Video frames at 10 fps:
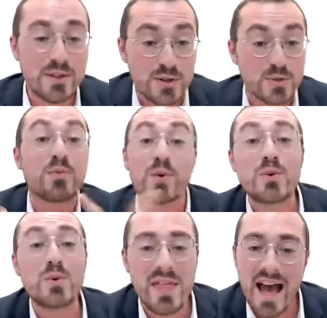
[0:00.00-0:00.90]
Because if we
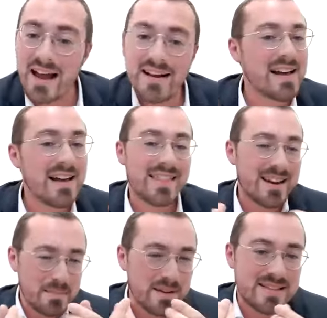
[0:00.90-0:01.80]
do that, then
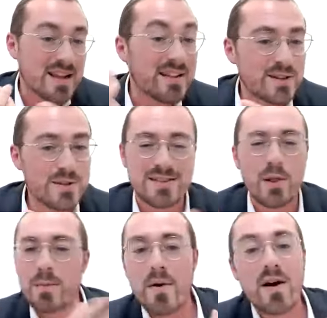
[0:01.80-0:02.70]
it means that there's
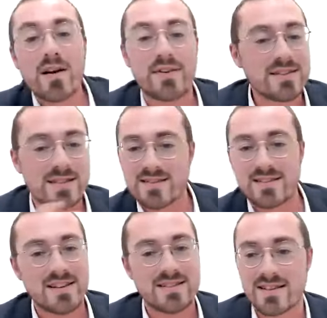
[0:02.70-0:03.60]
still a part of us
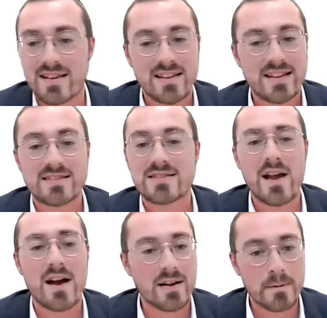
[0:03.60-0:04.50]
that's
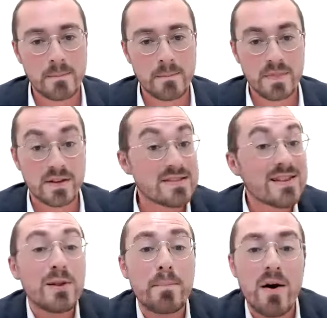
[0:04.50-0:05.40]
stuck. There's
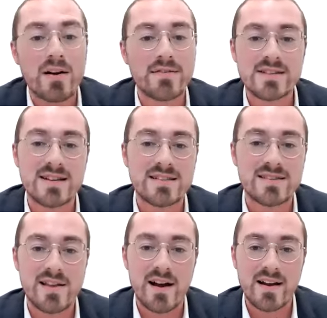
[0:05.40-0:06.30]
still a part of us that's
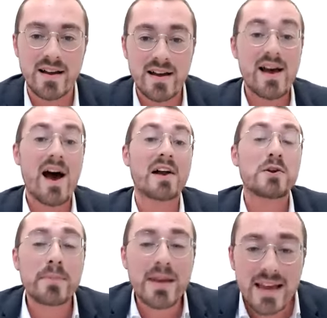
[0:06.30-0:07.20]
stuck. On
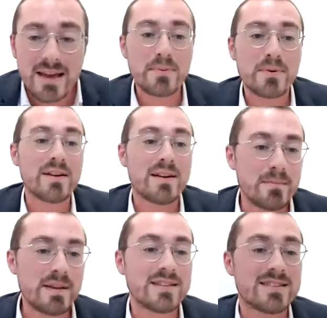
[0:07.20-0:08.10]
Yom Kippur, it
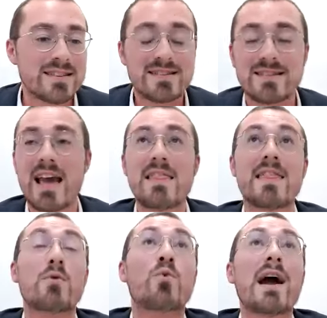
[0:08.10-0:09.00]
means to say
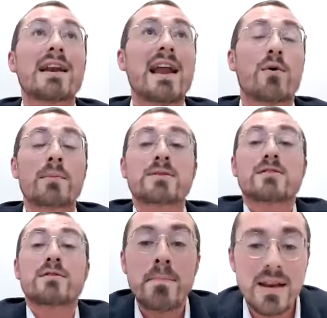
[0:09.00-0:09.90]
that right now I'm
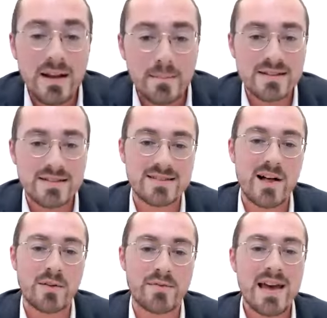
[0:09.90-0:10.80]
submitting
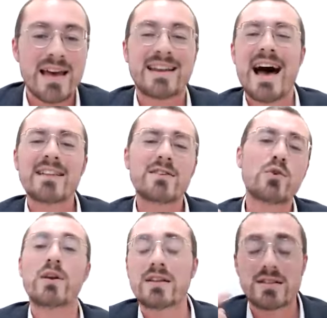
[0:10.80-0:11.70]
myself not
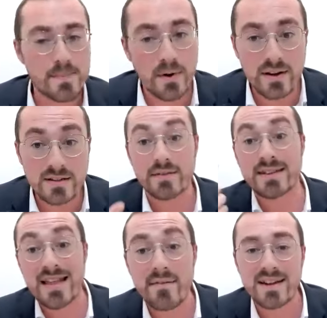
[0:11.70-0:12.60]
to an experience of a
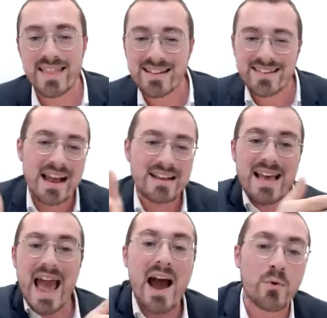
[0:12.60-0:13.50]
davening that takes
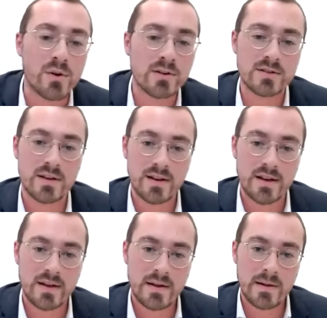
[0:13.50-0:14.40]
hours,
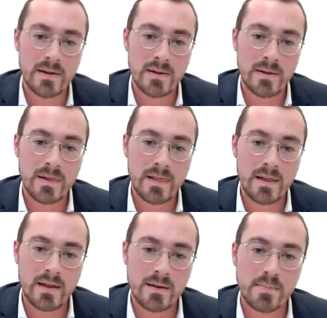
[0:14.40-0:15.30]

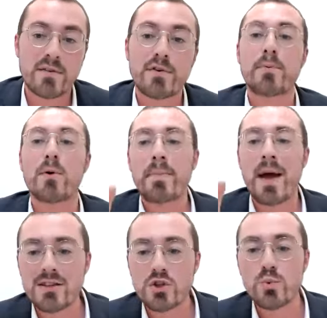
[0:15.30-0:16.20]
but of a
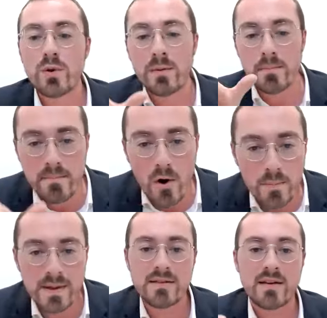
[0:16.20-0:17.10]
perpetual
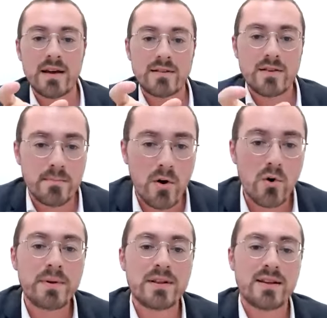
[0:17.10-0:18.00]

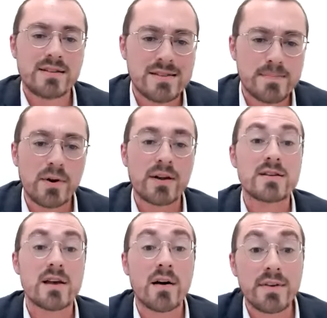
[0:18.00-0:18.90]
moment-to-moment
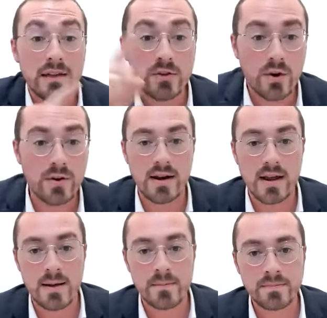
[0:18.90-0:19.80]
experience of
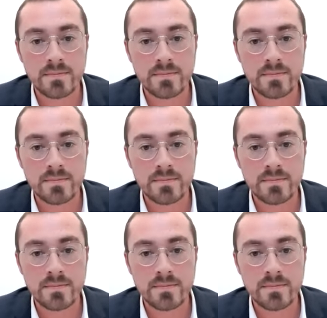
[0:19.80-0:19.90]
eternity.